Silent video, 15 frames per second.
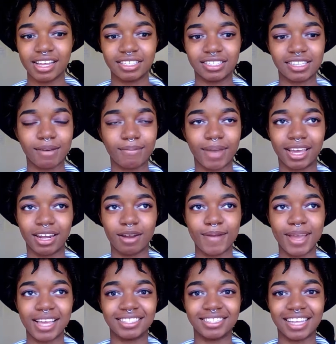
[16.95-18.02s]
some
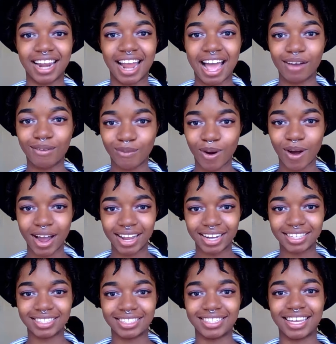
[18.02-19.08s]
animes that I've
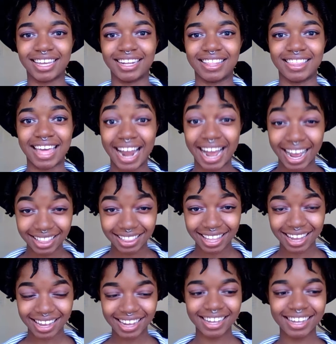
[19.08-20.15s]
watched and that I
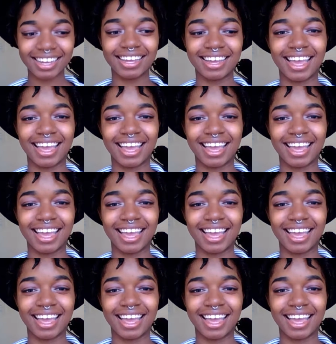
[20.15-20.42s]
like,